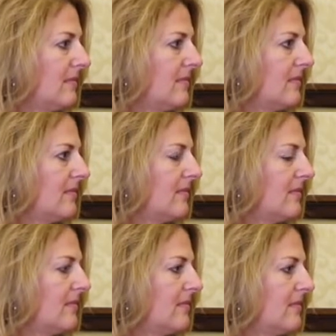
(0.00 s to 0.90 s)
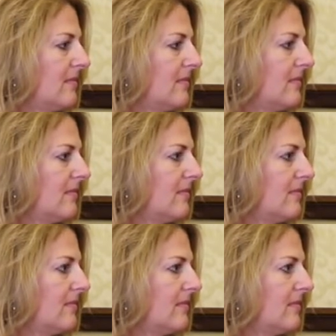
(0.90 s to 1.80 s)

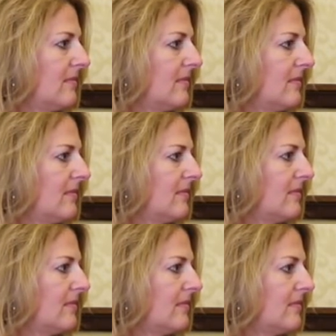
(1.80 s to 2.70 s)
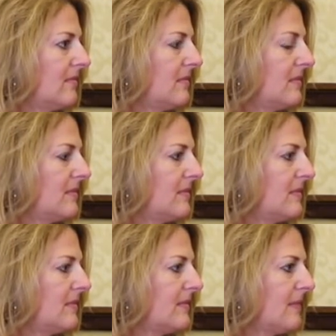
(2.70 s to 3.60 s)

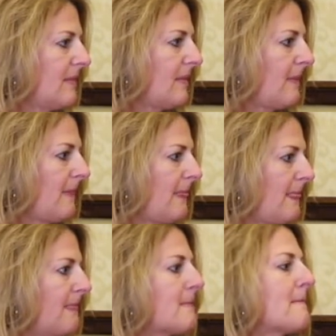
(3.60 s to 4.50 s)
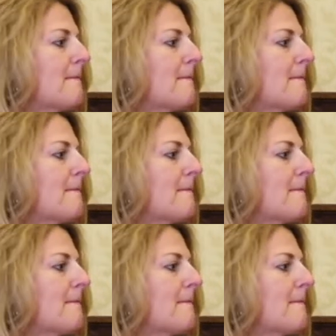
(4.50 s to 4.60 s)
(not speaking)